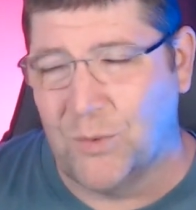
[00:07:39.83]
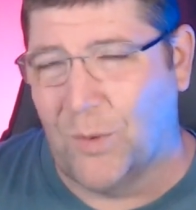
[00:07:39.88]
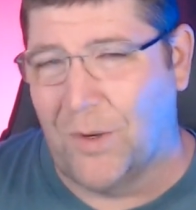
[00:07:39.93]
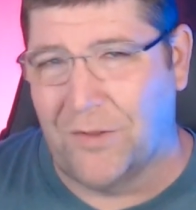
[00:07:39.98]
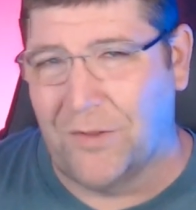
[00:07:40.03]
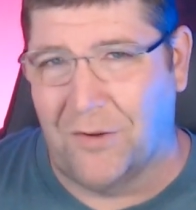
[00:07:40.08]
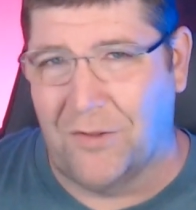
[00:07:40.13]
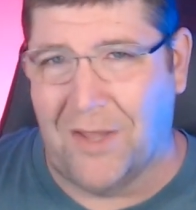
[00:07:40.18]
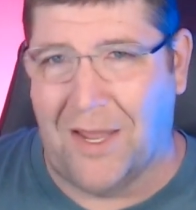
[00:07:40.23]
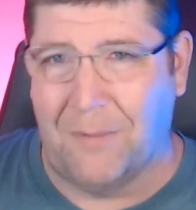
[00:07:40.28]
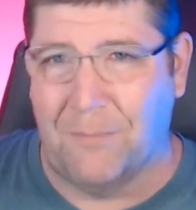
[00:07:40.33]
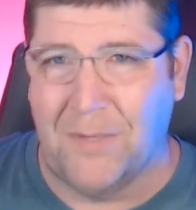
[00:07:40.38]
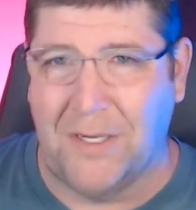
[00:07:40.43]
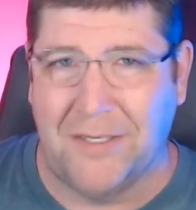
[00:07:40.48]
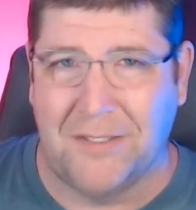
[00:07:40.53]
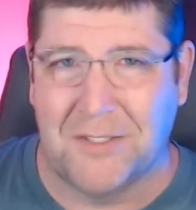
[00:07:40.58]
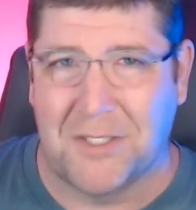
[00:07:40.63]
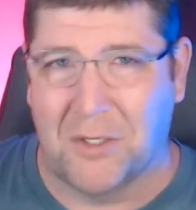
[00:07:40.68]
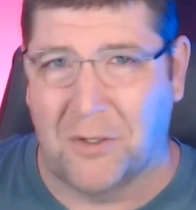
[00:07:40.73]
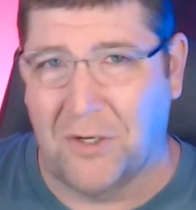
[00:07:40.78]
whether that
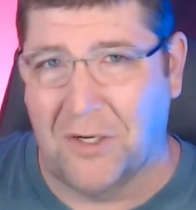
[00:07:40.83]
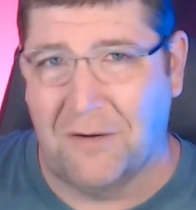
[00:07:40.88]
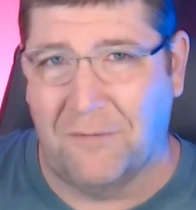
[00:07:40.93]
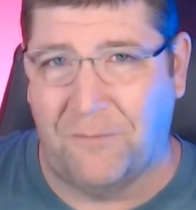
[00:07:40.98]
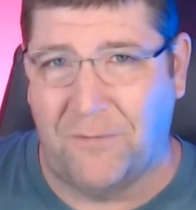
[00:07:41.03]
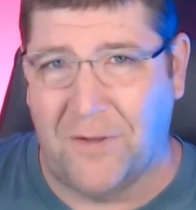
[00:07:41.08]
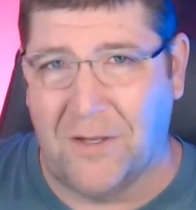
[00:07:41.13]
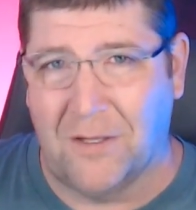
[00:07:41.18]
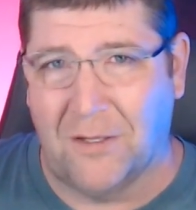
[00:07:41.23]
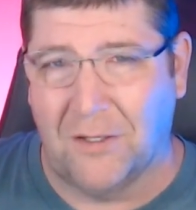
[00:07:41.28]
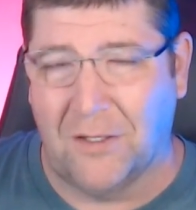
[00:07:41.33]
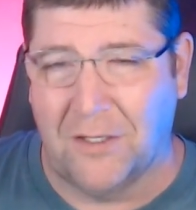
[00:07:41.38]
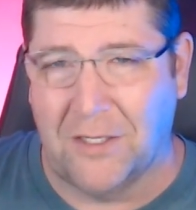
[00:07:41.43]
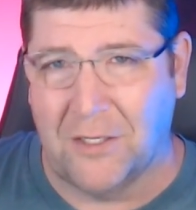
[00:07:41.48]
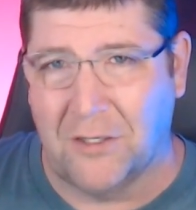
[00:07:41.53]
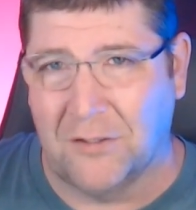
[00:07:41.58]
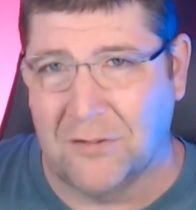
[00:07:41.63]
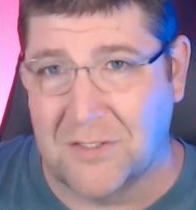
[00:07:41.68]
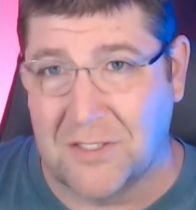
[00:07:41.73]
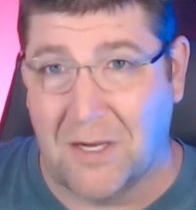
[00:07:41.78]
means they're going to feel a
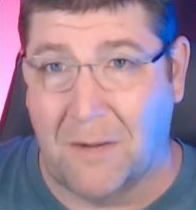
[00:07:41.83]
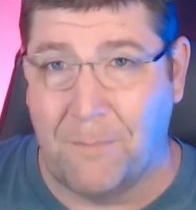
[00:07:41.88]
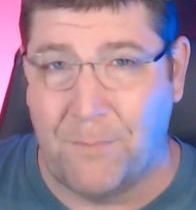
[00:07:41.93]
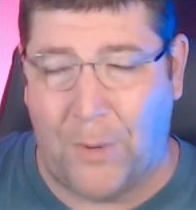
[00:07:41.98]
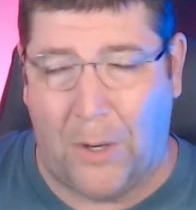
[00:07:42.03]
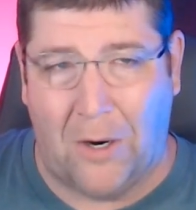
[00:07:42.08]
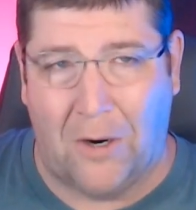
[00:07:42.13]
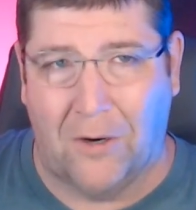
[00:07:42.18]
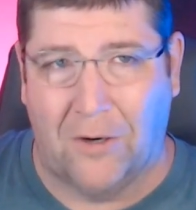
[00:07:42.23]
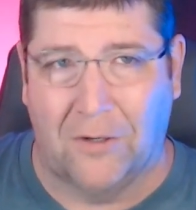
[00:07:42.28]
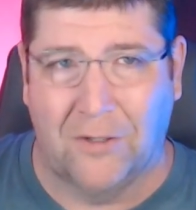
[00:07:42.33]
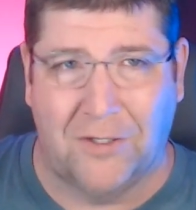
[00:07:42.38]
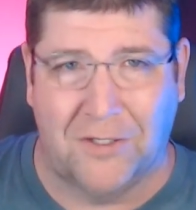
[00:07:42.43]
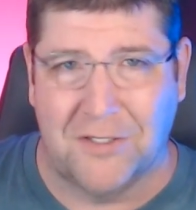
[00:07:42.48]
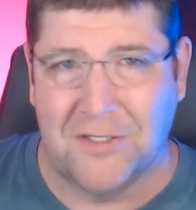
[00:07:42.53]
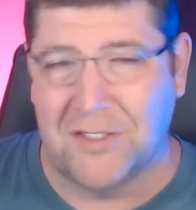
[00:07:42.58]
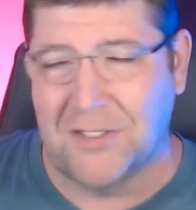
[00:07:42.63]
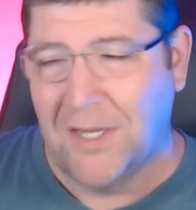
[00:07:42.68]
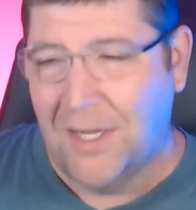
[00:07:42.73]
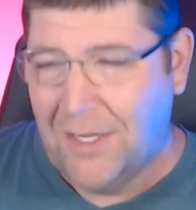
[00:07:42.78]
little subpar
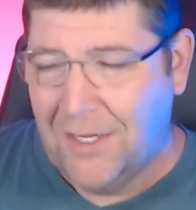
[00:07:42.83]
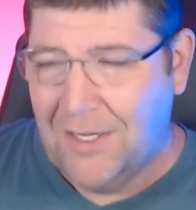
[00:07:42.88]
because